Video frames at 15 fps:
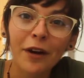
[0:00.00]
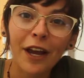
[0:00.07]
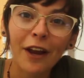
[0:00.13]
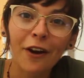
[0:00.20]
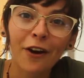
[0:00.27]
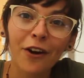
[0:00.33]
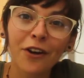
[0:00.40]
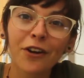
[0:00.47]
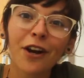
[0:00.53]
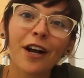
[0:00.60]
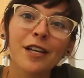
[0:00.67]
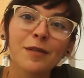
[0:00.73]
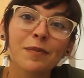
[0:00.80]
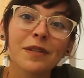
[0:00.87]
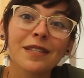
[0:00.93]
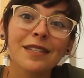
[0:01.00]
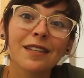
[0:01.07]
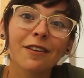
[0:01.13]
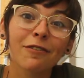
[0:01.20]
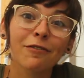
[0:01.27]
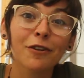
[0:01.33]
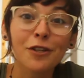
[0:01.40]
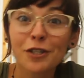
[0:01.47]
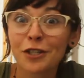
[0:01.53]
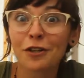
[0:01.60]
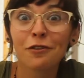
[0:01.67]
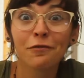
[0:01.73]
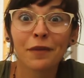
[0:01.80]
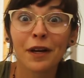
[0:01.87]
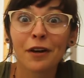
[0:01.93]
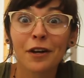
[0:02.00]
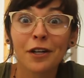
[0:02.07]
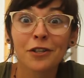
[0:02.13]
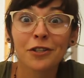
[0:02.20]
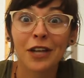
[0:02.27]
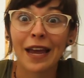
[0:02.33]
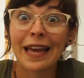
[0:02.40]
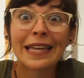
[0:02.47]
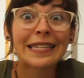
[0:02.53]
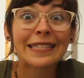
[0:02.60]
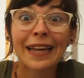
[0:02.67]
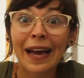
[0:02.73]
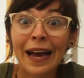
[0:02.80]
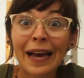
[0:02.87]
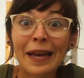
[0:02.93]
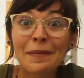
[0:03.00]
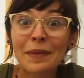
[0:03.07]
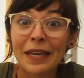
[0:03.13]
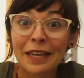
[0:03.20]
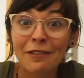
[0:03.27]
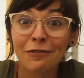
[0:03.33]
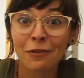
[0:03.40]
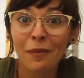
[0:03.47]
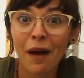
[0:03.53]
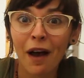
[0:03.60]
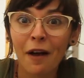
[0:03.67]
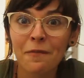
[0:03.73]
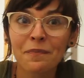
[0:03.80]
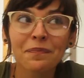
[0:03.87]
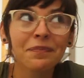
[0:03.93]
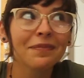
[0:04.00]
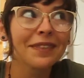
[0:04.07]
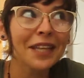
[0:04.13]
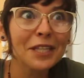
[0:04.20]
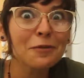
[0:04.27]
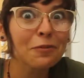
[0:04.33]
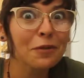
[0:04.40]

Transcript: her and her husband's first year of marriage and time in Vermont. That's pretty